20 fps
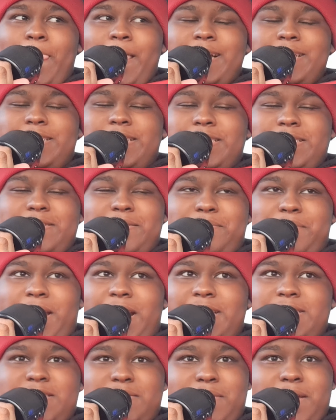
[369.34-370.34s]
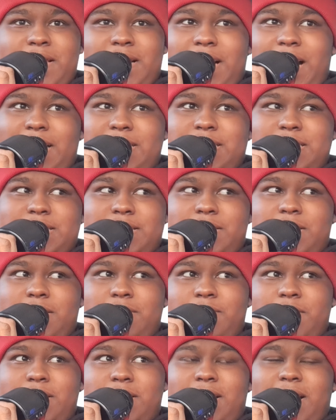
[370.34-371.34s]
it's just amazing, man. Like, I just
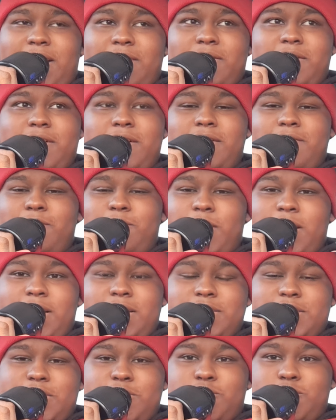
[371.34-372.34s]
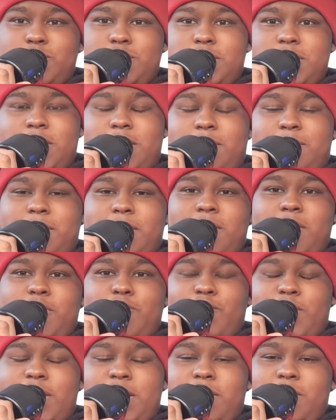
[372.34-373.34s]
love it. I love ring generalship,
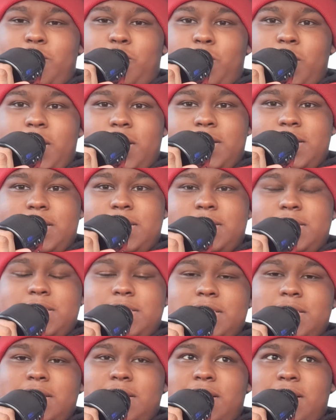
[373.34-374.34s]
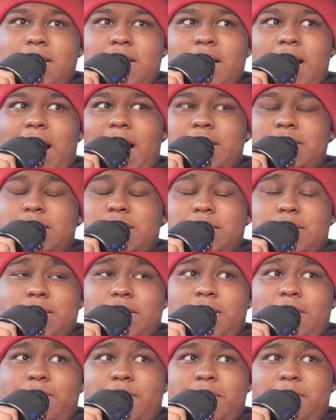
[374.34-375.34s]
ring awareness. I just
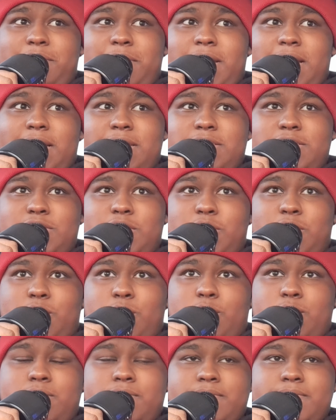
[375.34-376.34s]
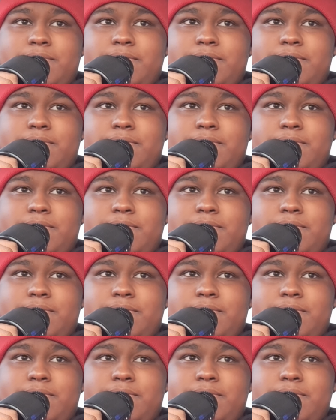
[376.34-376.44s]
love it, man. So